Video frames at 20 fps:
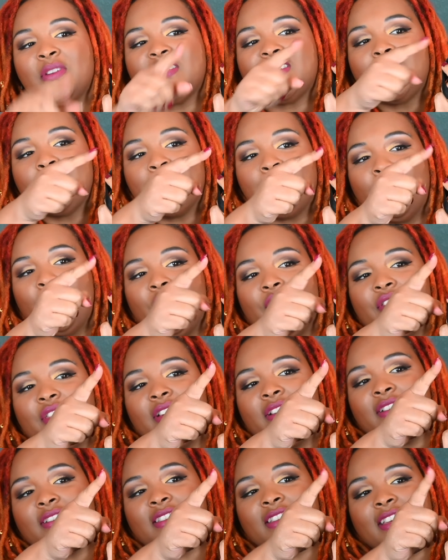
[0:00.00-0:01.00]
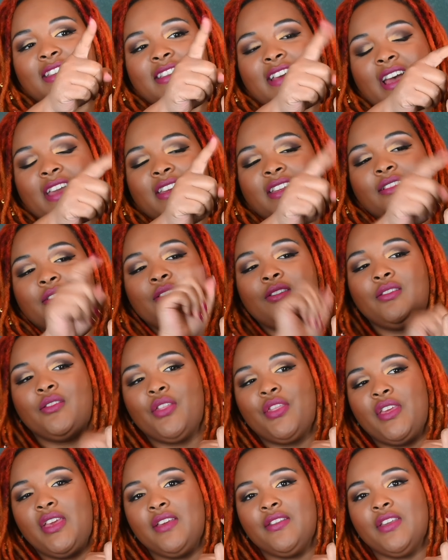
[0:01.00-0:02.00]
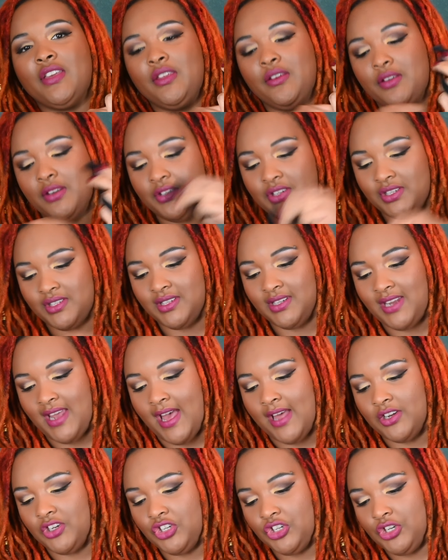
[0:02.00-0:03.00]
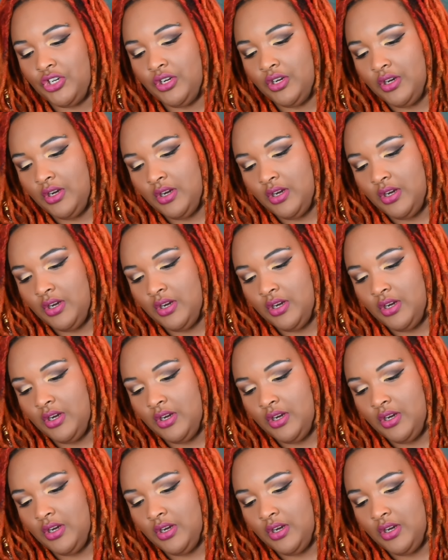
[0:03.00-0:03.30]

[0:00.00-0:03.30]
simple. There's a tiny little thing that you can just attach.